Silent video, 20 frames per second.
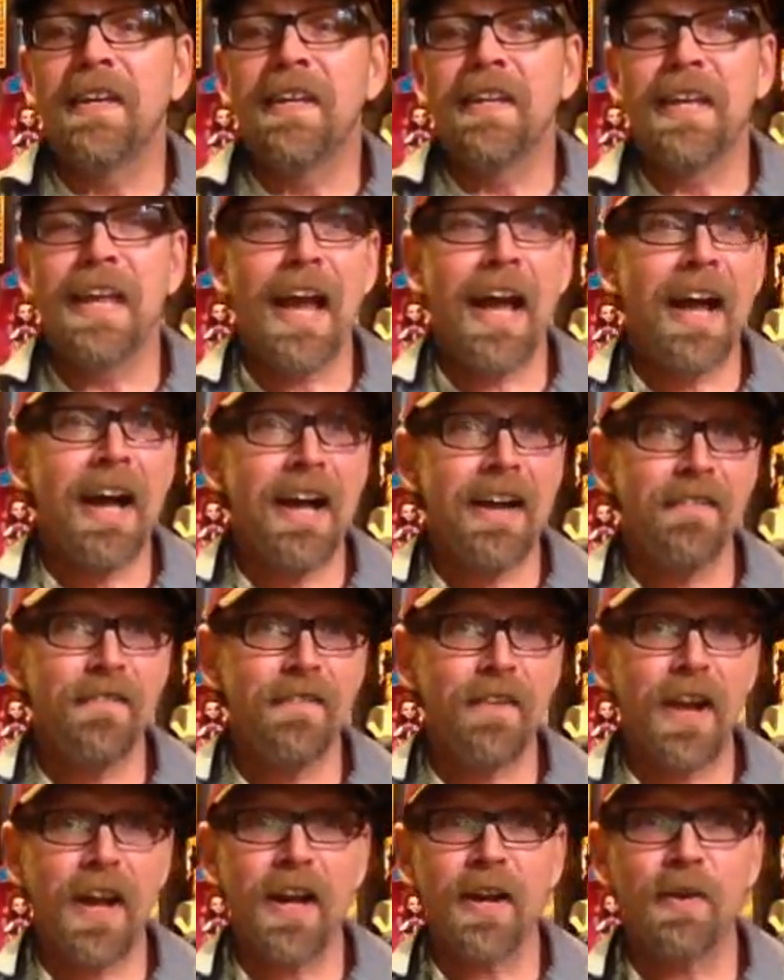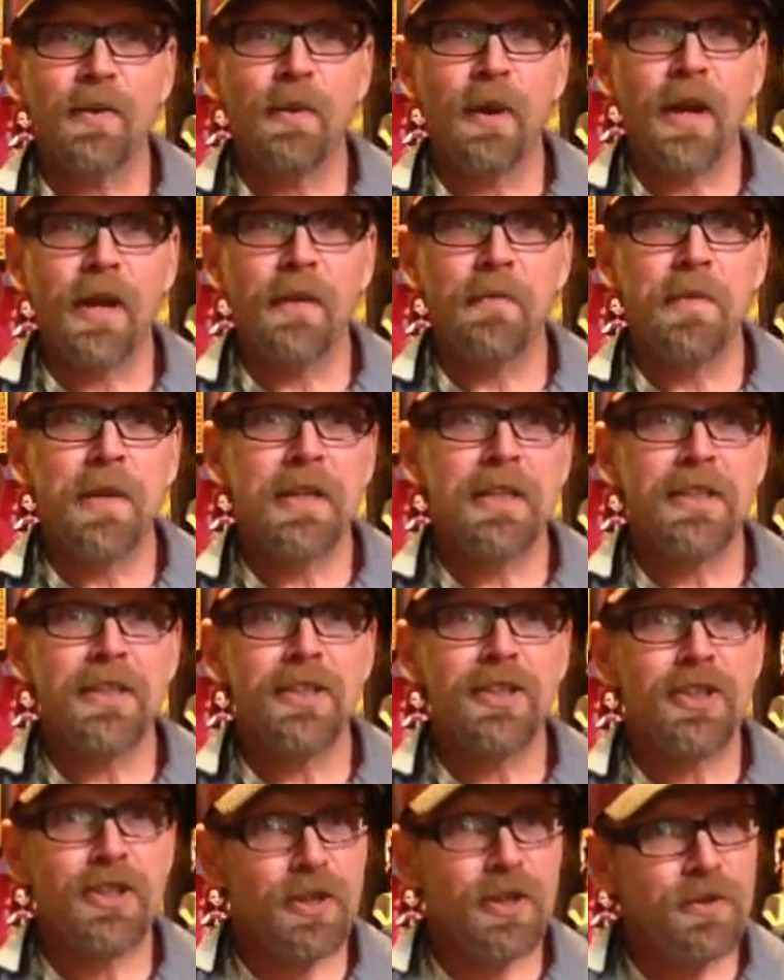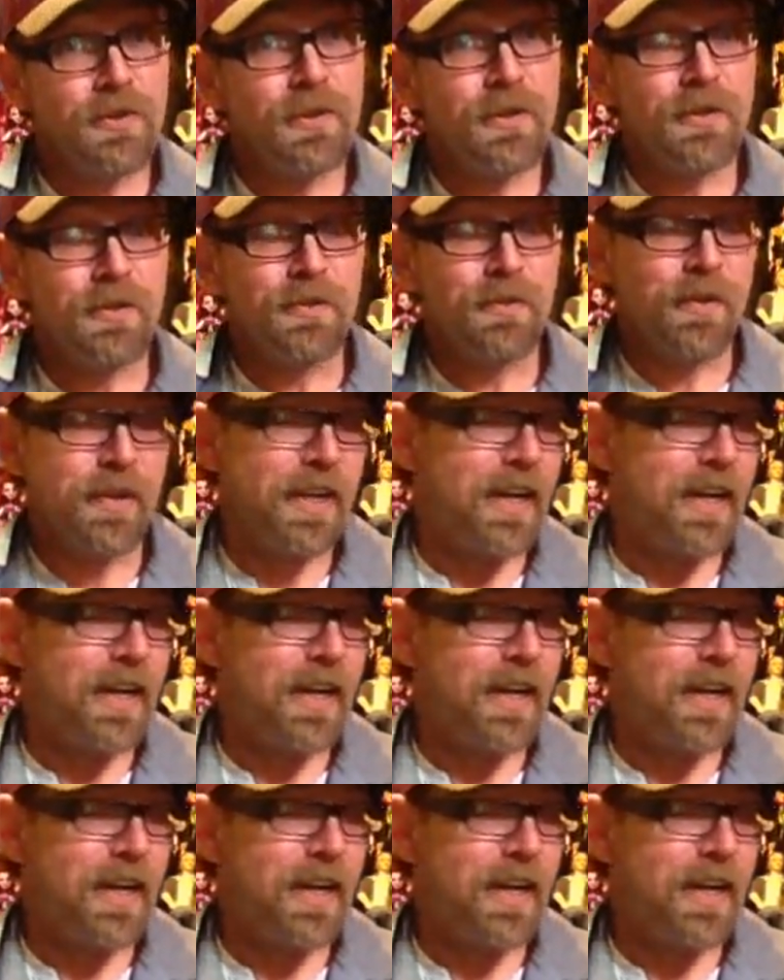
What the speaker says: yeah, I've got quite a bit to show you.